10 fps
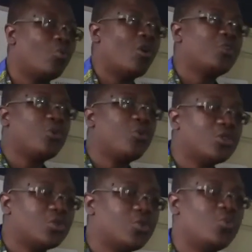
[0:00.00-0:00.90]
what do we
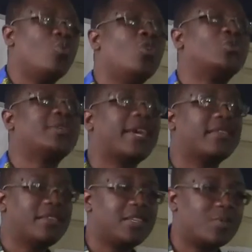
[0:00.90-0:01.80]
want to do? We want to get
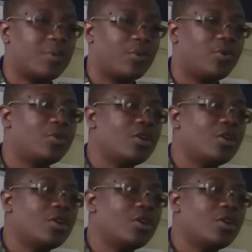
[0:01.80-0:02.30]
these people